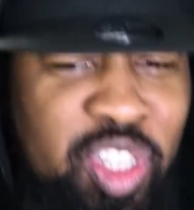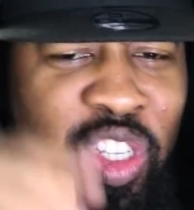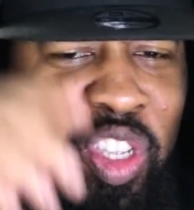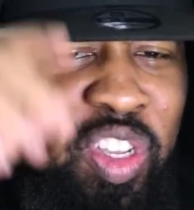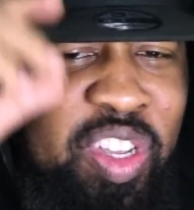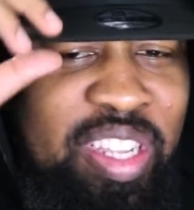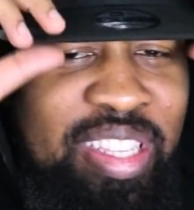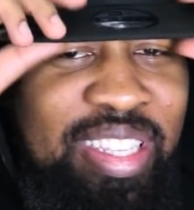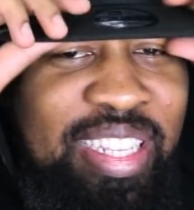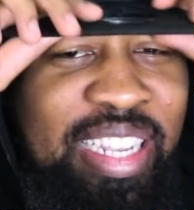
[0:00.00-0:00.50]

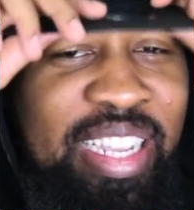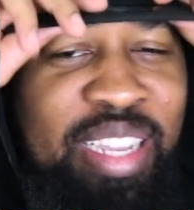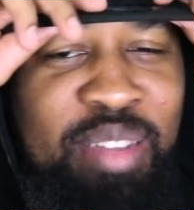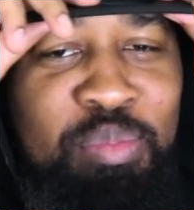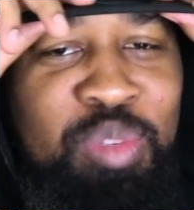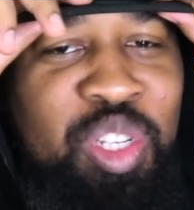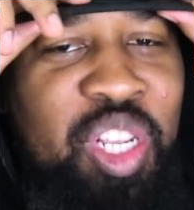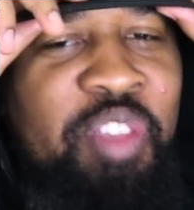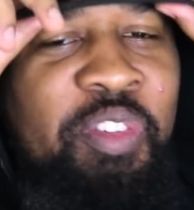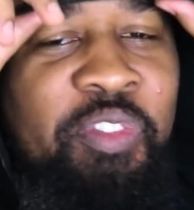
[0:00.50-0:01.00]
good,
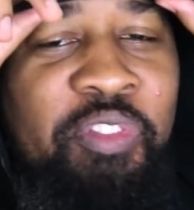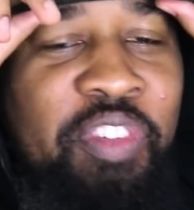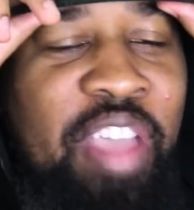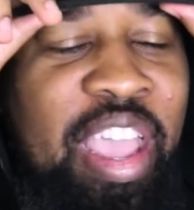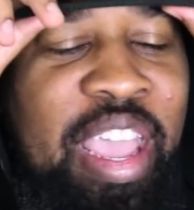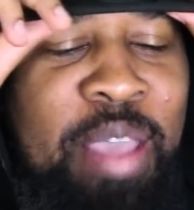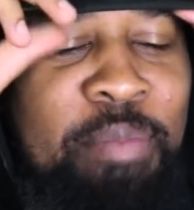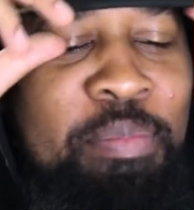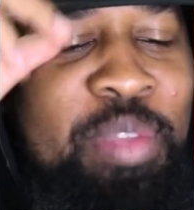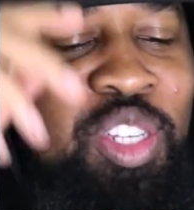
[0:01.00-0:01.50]
TMG
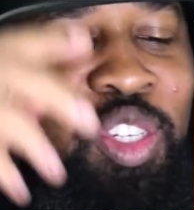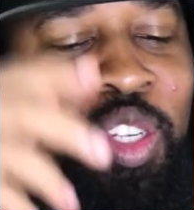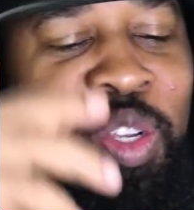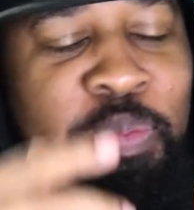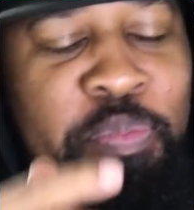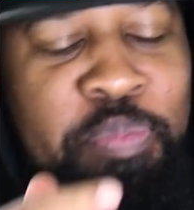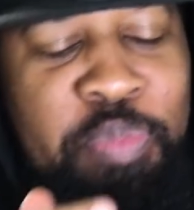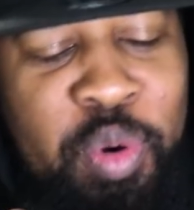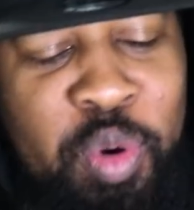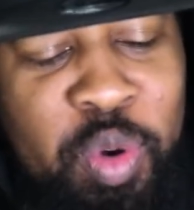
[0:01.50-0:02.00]
fam? It's your
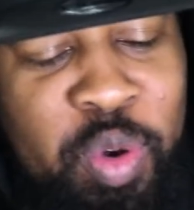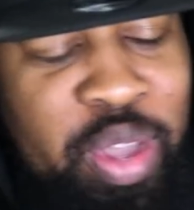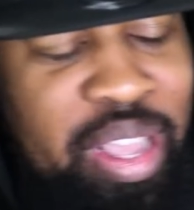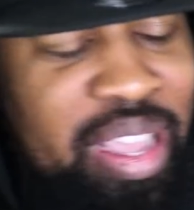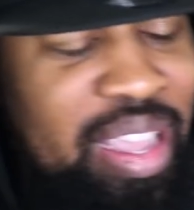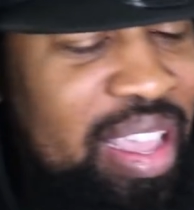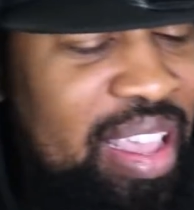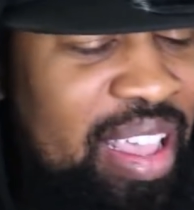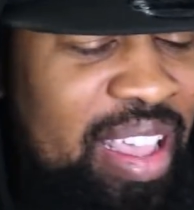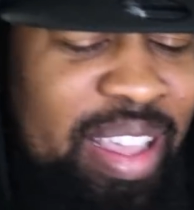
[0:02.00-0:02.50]

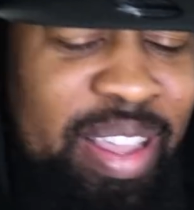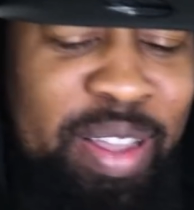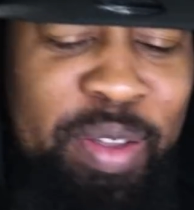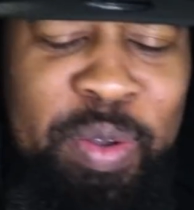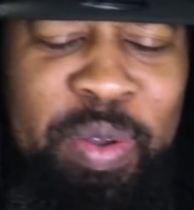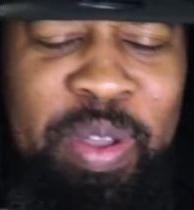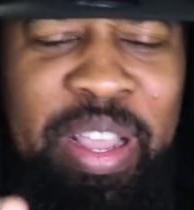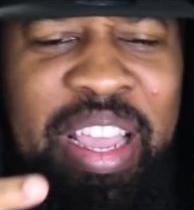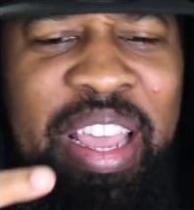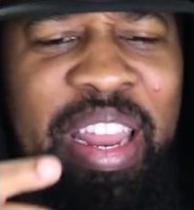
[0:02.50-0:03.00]
boy
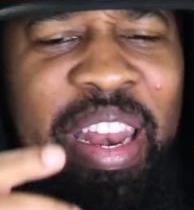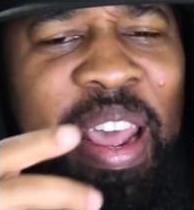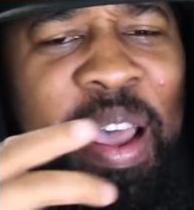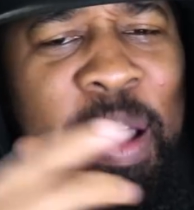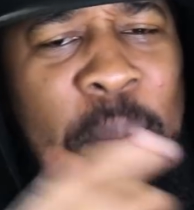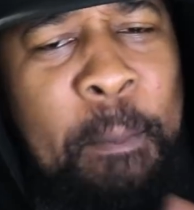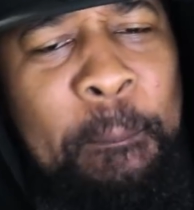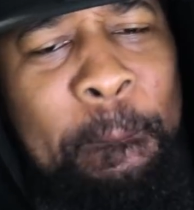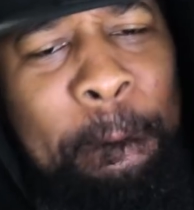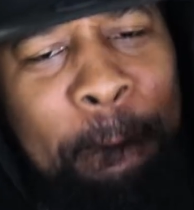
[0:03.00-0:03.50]
L, and
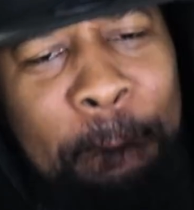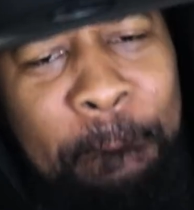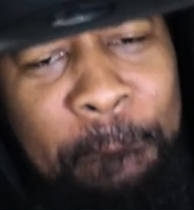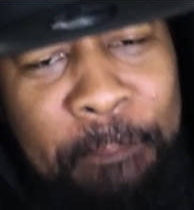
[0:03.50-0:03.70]
I'm